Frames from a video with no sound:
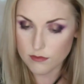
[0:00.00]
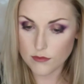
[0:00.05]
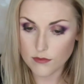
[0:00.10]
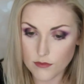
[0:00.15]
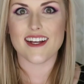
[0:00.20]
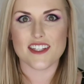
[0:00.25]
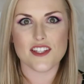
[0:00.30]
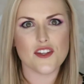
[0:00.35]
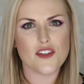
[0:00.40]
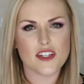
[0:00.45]

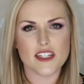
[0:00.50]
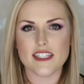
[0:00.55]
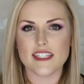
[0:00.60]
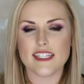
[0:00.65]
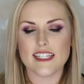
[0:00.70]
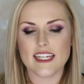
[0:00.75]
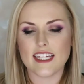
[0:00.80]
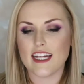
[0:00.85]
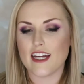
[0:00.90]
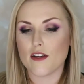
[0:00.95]
As you can
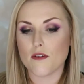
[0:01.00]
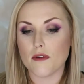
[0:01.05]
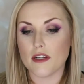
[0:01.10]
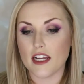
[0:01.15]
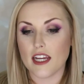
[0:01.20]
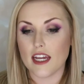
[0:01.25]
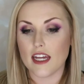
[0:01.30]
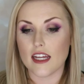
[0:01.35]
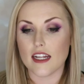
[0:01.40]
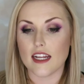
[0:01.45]
see, I went
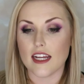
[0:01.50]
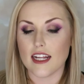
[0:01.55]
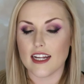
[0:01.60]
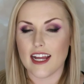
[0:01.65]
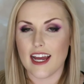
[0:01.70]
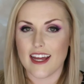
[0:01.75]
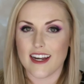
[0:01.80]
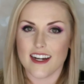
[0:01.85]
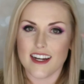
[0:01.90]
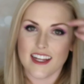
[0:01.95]
ahead and
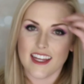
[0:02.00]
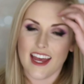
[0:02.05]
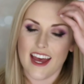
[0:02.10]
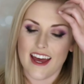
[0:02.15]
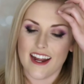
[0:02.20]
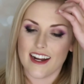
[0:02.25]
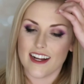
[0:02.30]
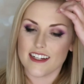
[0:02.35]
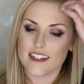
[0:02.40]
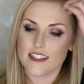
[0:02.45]
added a
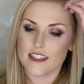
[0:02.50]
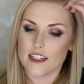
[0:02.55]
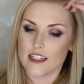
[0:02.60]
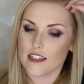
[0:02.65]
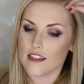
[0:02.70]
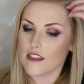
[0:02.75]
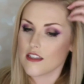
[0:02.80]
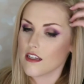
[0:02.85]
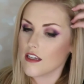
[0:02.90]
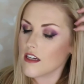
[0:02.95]
cat eye to
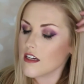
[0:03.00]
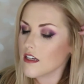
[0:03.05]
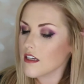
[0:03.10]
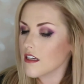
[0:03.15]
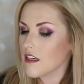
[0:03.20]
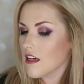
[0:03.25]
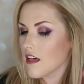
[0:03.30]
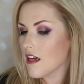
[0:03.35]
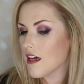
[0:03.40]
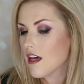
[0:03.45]
this look.
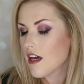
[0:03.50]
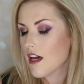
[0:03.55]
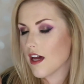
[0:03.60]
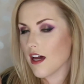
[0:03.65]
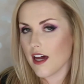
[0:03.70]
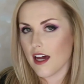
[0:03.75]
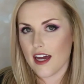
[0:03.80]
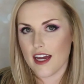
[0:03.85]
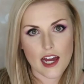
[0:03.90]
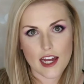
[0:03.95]

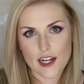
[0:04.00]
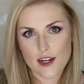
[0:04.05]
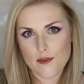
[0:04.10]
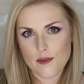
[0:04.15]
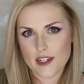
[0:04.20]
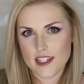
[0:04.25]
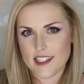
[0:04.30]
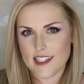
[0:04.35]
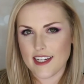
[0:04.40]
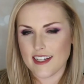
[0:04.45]
I didn't
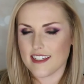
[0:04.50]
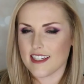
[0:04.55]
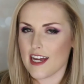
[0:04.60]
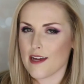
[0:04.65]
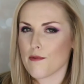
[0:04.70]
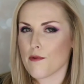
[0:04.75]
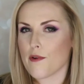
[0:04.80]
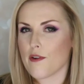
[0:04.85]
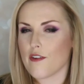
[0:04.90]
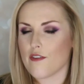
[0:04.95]
want to take
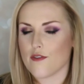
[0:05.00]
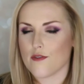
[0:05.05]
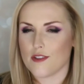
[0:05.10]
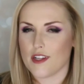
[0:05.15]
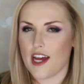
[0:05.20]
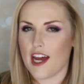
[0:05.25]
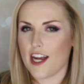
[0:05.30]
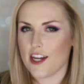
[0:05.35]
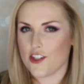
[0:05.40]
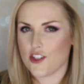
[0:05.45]
time away from the
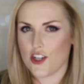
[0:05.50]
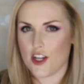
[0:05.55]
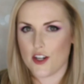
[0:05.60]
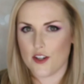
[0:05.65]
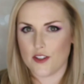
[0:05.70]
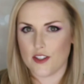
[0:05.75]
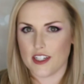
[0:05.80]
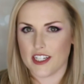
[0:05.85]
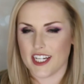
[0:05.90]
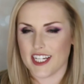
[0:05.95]

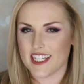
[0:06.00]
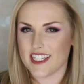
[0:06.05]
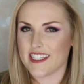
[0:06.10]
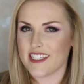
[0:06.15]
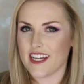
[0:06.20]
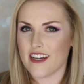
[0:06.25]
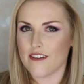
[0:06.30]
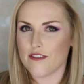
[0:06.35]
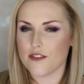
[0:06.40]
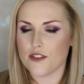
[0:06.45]
eyeshadow look
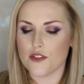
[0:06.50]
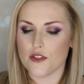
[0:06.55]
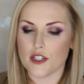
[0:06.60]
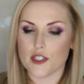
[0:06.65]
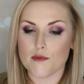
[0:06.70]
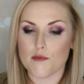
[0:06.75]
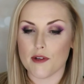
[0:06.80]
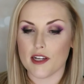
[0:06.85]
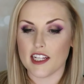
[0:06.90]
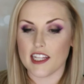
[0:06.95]
itself to
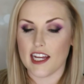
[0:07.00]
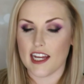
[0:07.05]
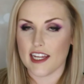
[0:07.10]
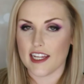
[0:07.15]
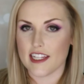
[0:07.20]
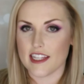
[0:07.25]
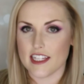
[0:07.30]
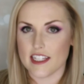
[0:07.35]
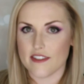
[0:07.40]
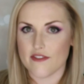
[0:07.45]
explain that
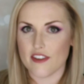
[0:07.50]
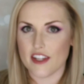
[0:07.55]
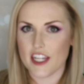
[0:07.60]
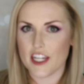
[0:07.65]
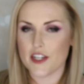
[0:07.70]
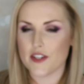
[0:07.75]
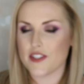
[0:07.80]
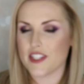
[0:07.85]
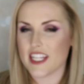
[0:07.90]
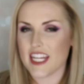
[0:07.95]
in this
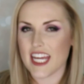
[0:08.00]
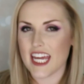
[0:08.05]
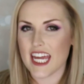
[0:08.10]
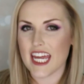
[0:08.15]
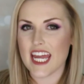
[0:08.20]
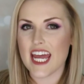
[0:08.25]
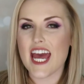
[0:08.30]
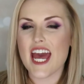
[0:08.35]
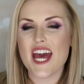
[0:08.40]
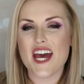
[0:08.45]
video
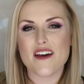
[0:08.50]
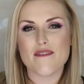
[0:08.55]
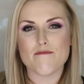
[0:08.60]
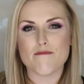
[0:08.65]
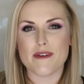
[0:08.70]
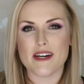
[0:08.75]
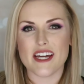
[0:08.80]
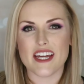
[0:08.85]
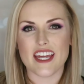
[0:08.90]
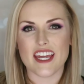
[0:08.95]
today,
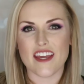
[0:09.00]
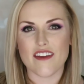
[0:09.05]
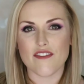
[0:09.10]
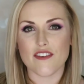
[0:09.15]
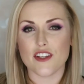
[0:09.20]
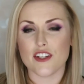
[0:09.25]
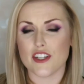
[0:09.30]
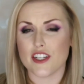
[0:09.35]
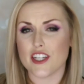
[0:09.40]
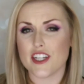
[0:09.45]
but
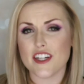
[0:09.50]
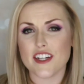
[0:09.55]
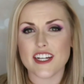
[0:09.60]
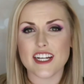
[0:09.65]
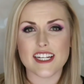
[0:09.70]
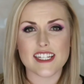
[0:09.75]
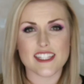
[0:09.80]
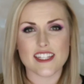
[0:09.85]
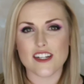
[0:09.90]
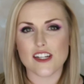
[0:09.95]
if you're
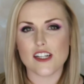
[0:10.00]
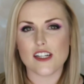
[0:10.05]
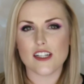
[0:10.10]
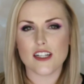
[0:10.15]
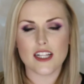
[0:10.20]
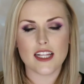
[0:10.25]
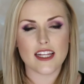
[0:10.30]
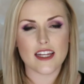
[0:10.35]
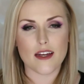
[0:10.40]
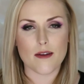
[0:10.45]
curious at
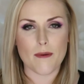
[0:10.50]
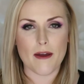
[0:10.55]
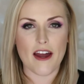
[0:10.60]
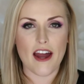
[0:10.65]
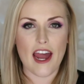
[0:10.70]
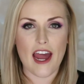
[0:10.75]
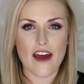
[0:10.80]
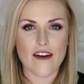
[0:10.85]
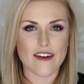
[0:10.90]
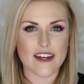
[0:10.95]
all about
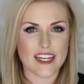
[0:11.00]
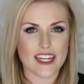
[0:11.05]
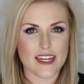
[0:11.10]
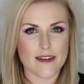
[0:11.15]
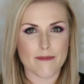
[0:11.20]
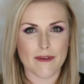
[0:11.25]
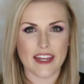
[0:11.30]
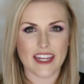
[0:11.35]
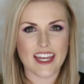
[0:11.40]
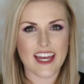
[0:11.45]
how I
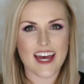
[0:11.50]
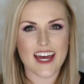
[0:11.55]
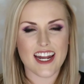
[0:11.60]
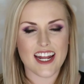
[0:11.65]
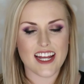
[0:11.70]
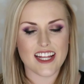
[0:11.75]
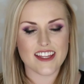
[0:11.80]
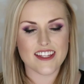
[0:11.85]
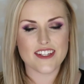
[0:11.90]
get my cat eye